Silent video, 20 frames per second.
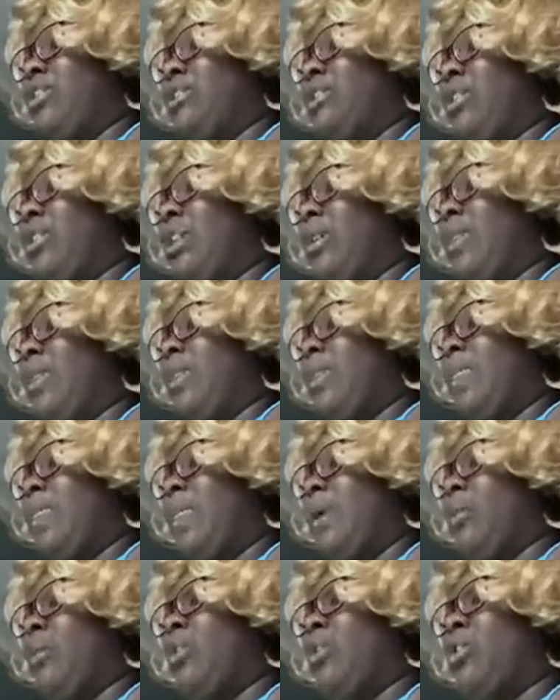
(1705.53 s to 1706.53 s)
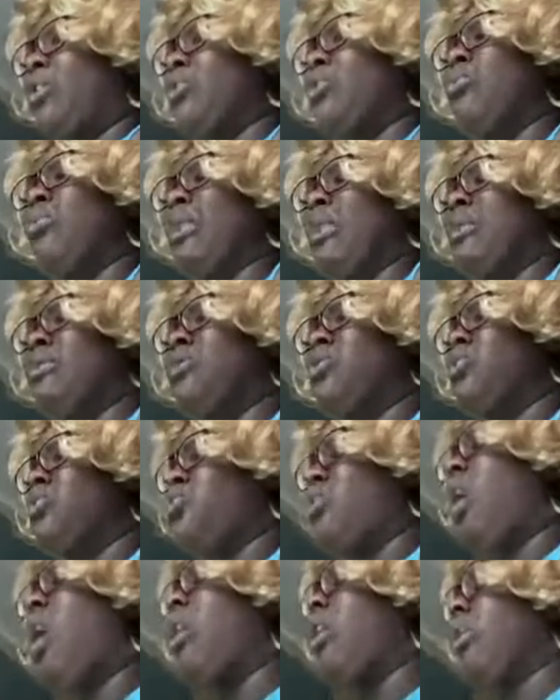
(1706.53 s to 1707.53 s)
are. More human,
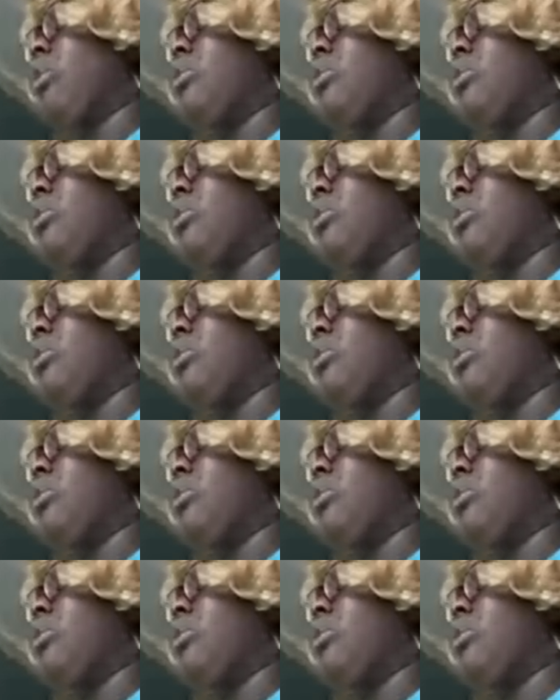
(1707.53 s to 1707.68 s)
stronger,